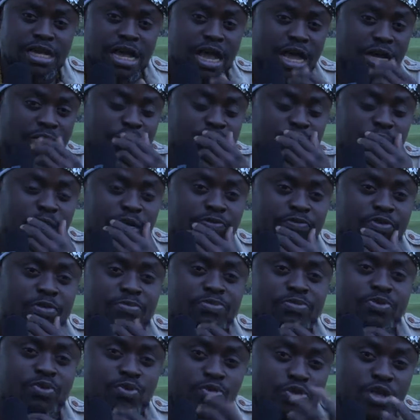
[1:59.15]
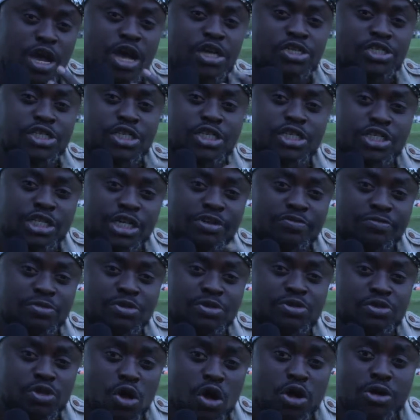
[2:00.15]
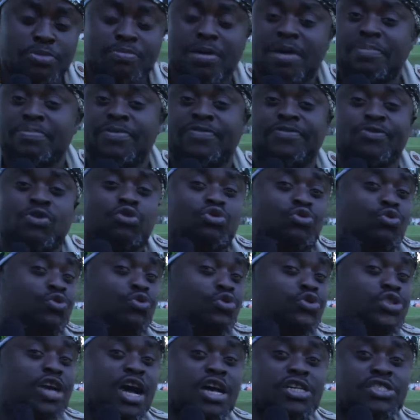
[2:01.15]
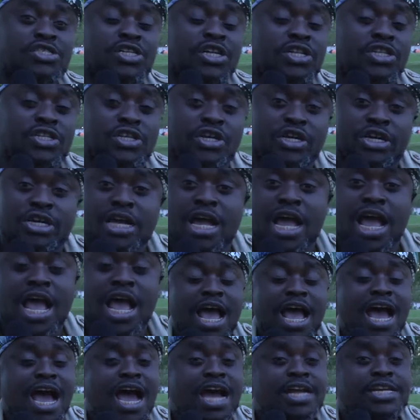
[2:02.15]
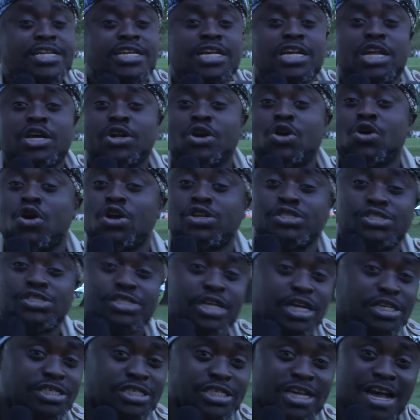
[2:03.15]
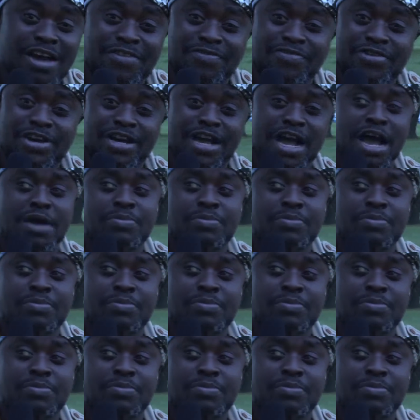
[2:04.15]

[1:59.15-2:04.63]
Actually, from 2003 we've been touring, but before 2003 I did a lot of concerts in Africa.